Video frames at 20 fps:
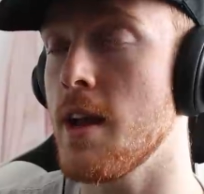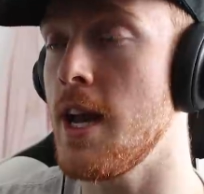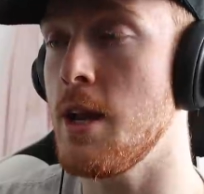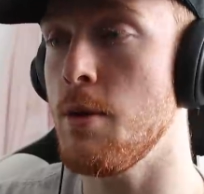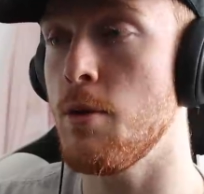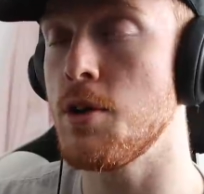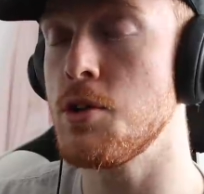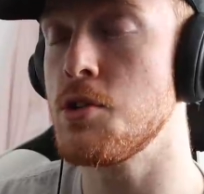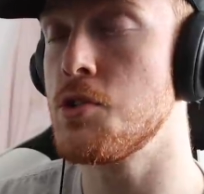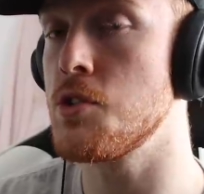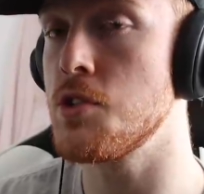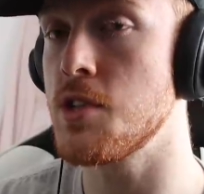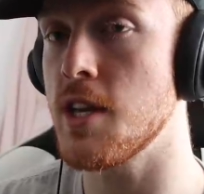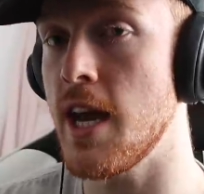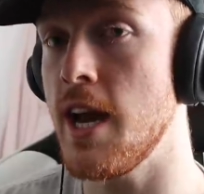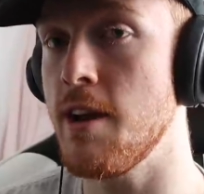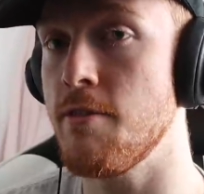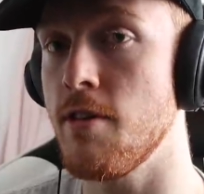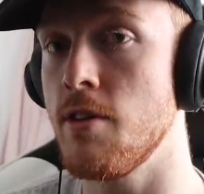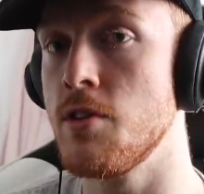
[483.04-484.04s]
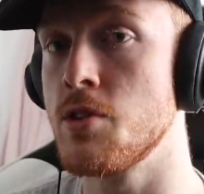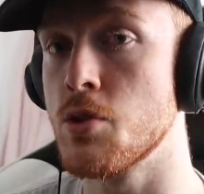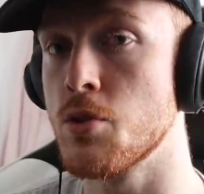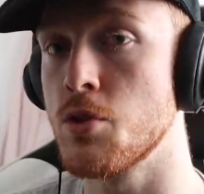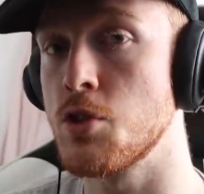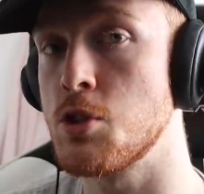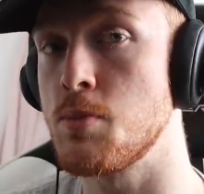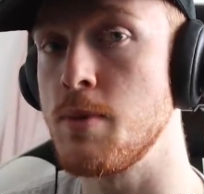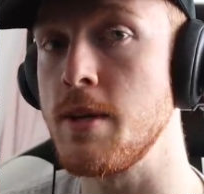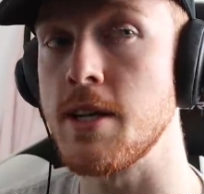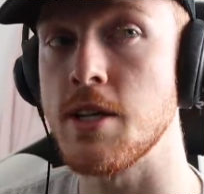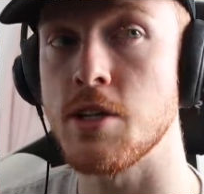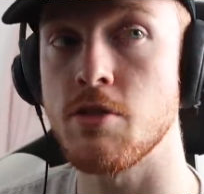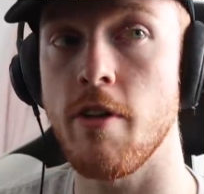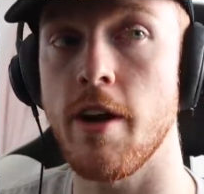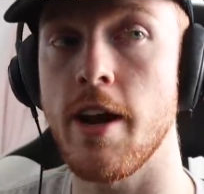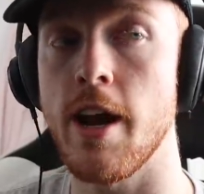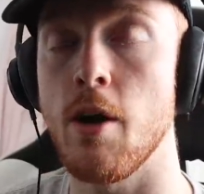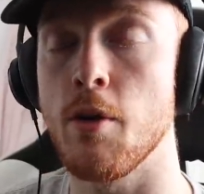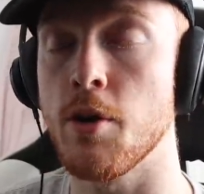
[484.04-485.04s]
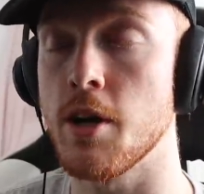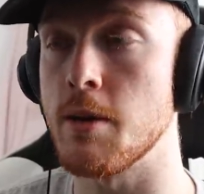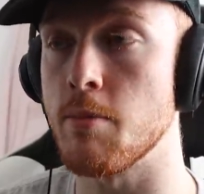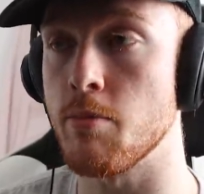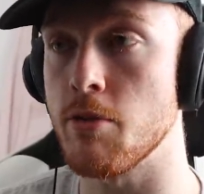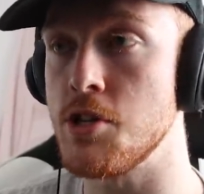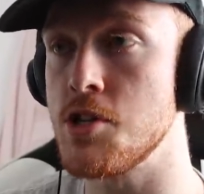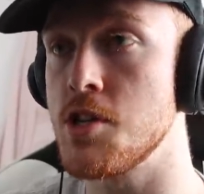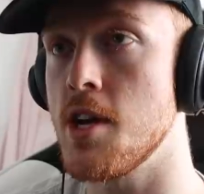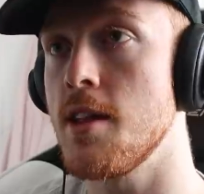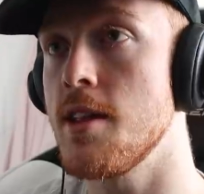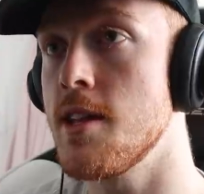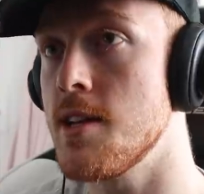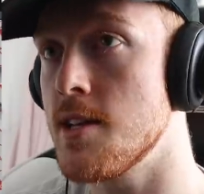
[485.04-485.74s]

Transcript: Anyone who's using headphones or good speakers right now can appreciate